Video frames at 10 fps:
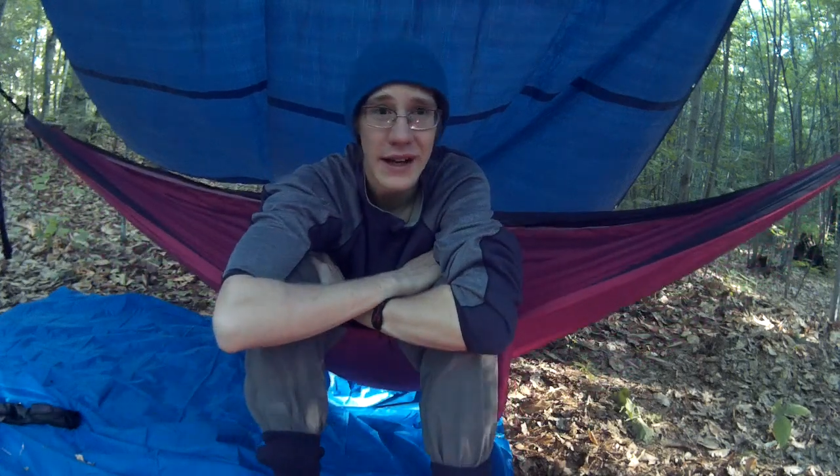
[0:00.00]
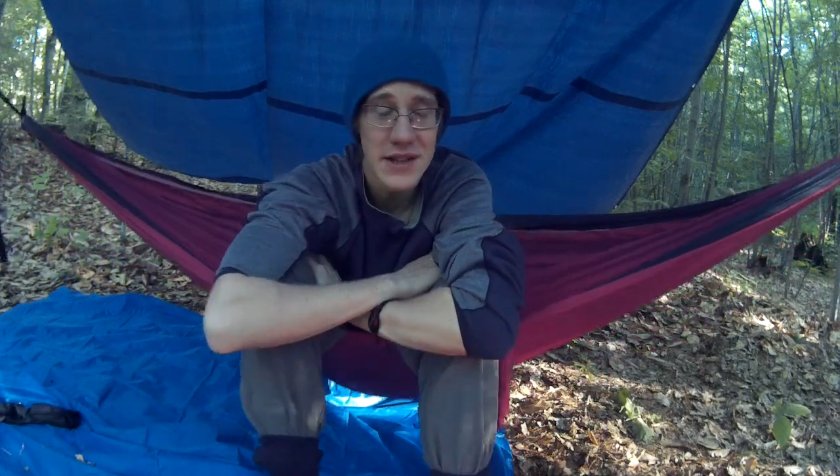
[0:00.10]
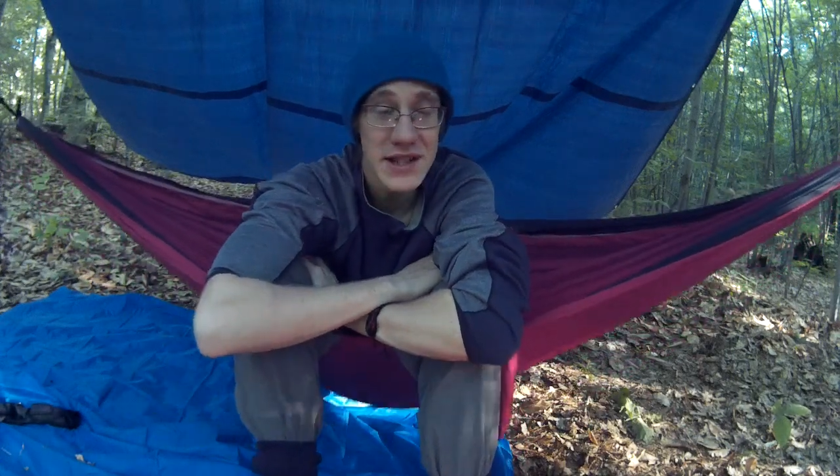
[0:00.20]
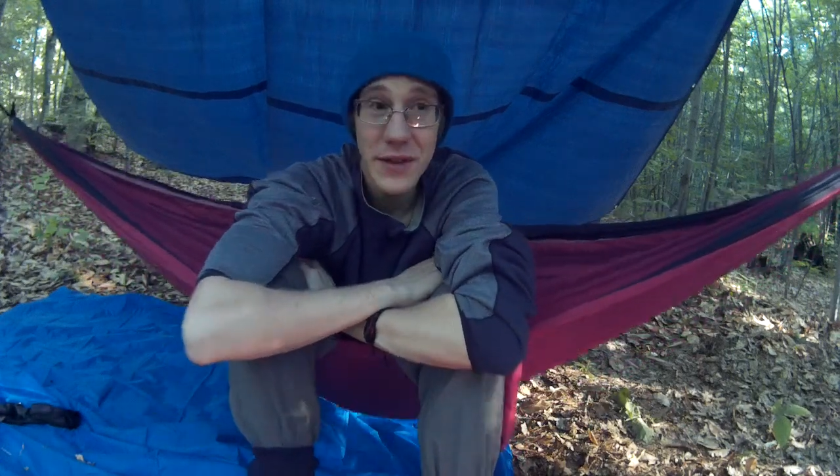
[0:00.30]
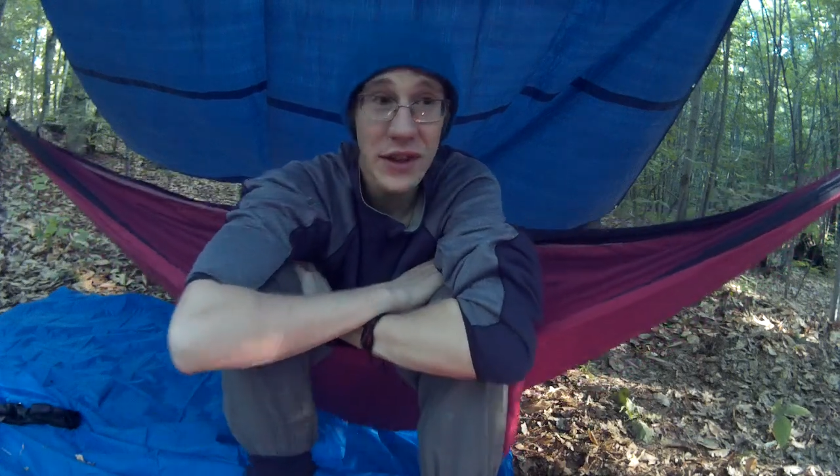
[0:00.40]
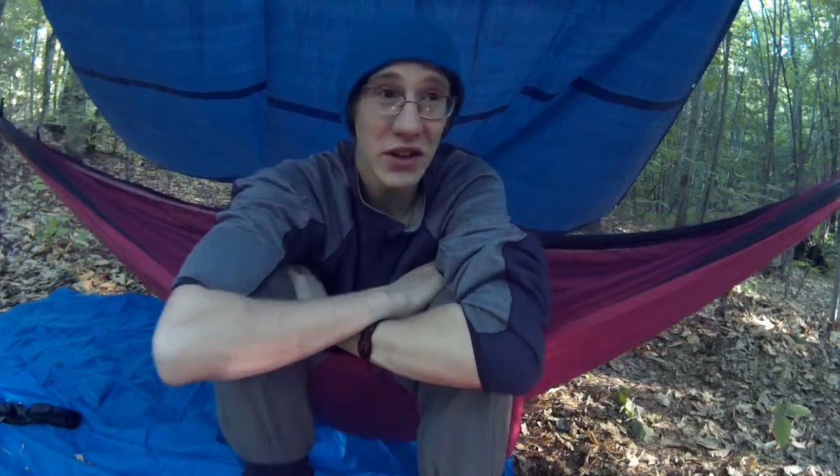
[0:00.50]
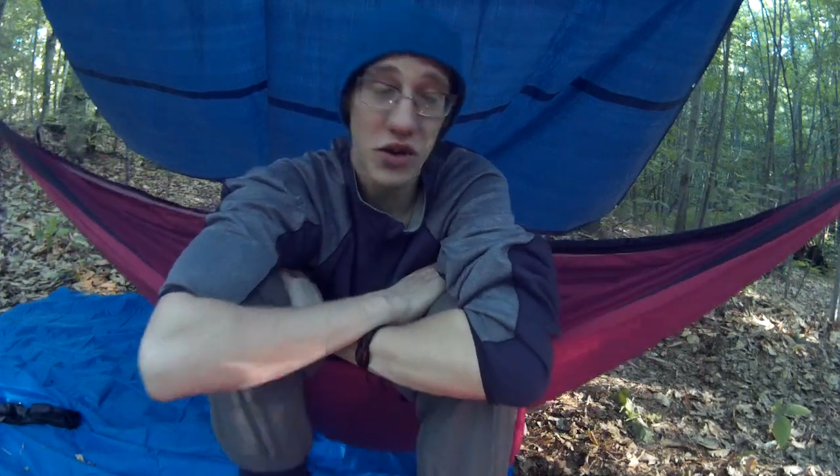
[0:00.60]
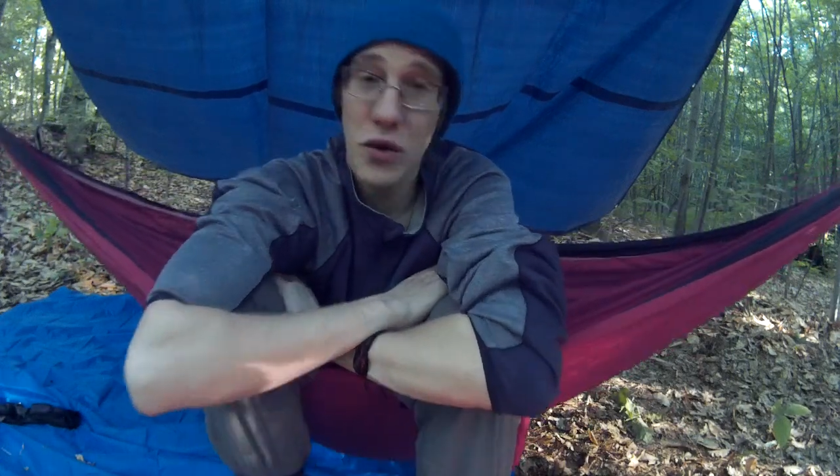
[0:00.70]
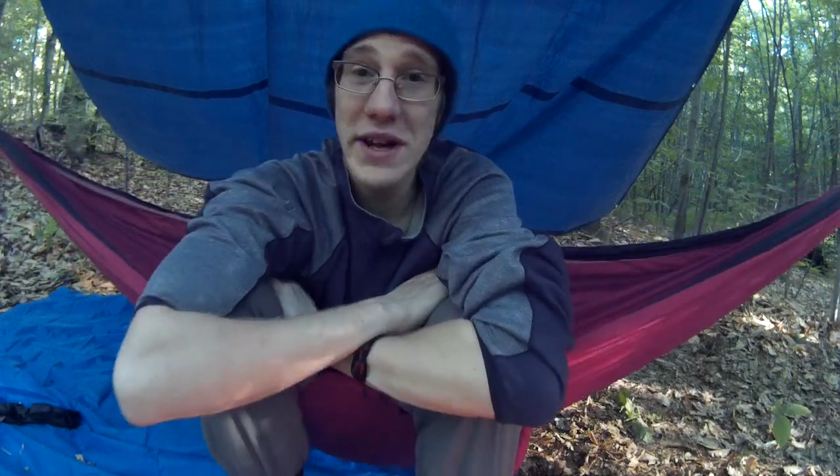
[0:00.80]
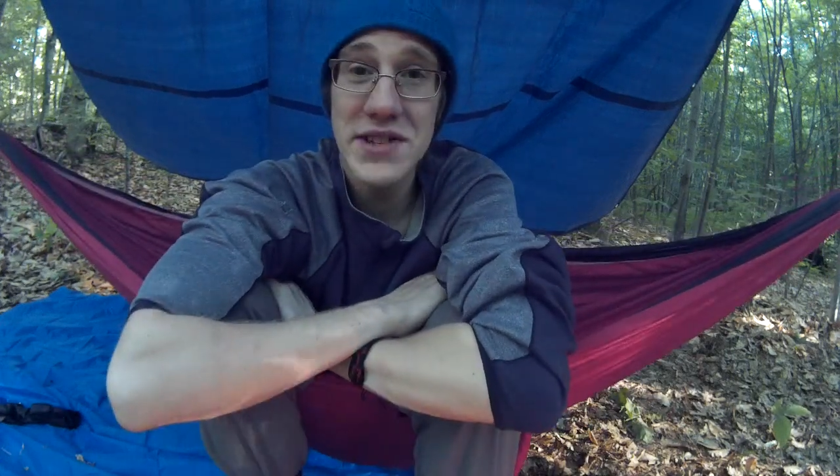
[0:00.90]
It's nothing
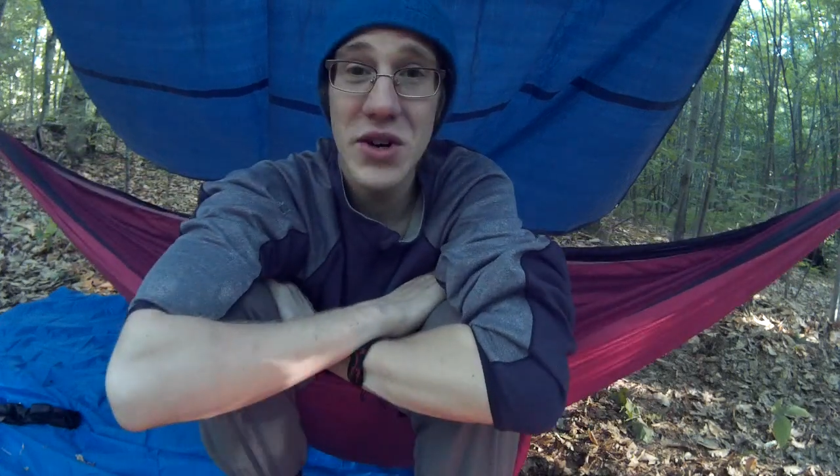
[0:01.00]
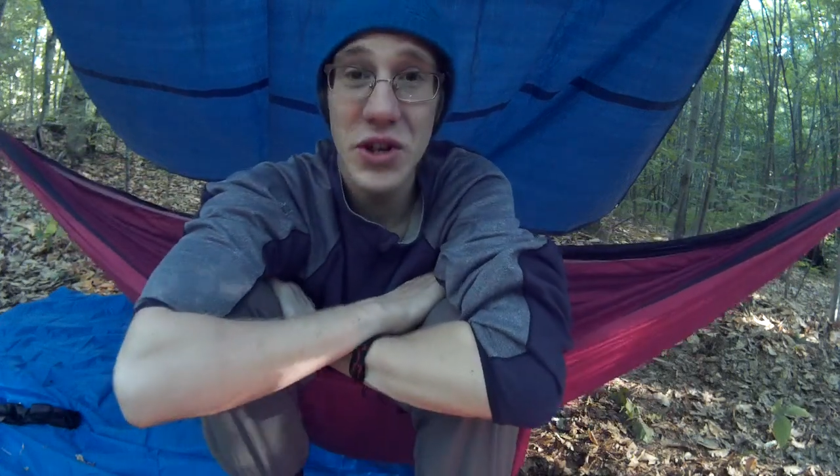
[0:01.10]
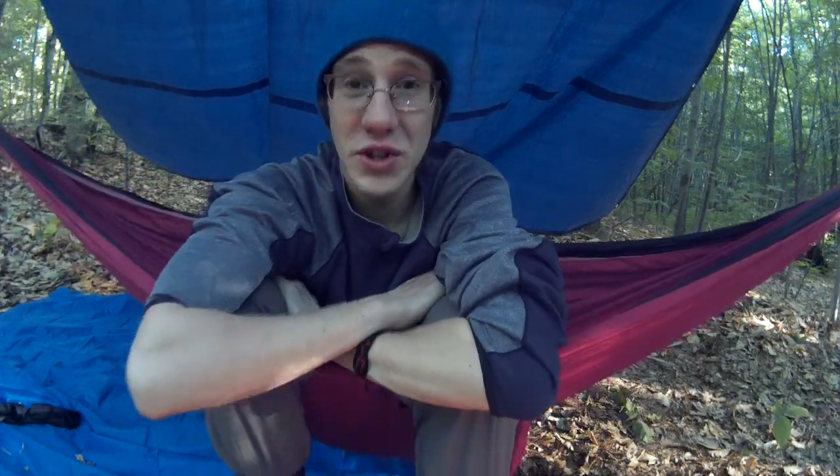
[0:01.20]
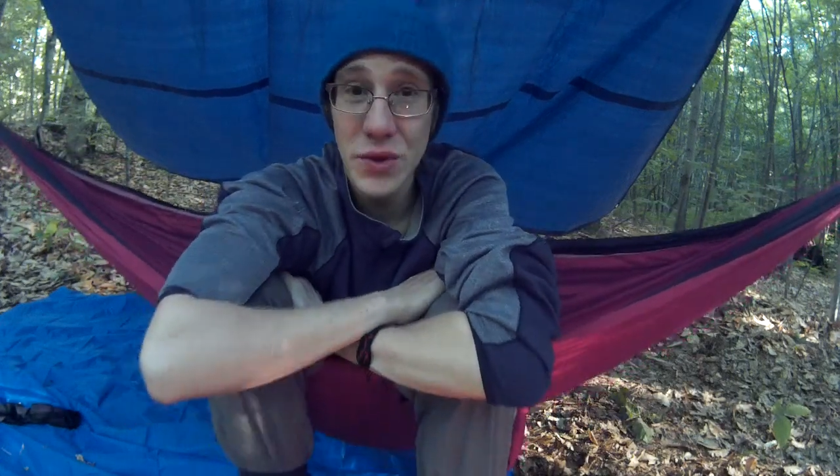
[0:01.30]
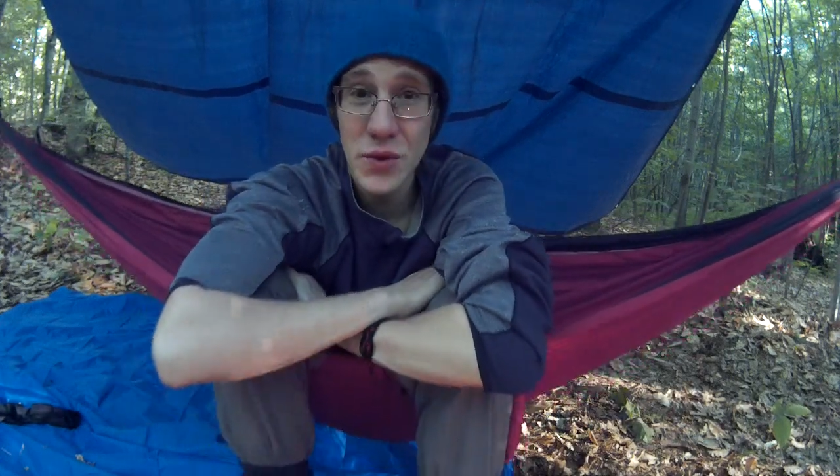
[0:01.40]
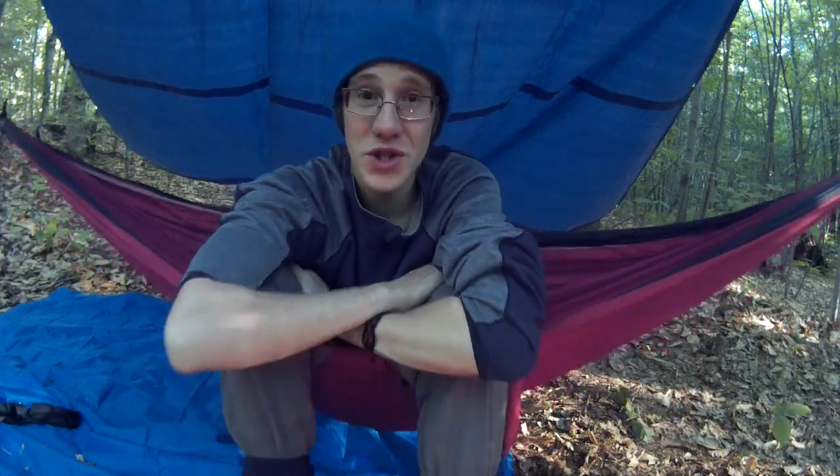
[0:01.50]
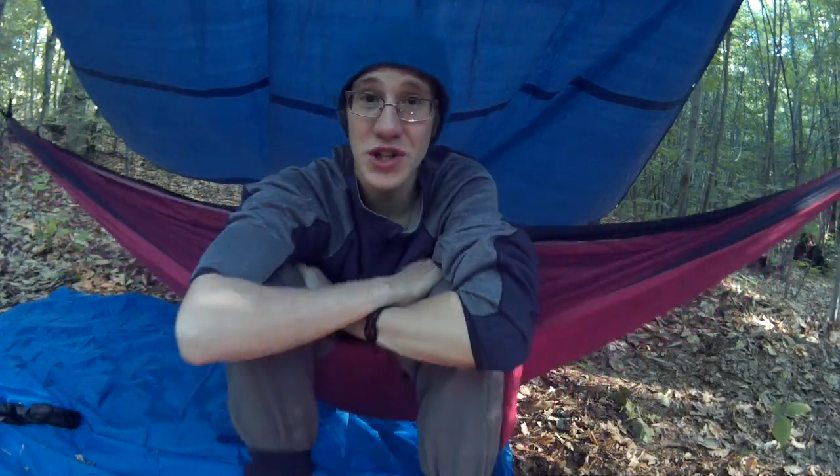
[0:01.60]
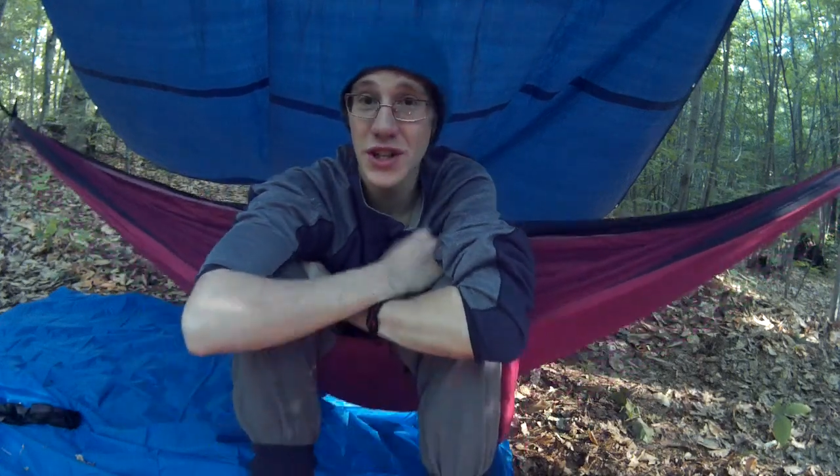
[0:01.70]
crazy or huge.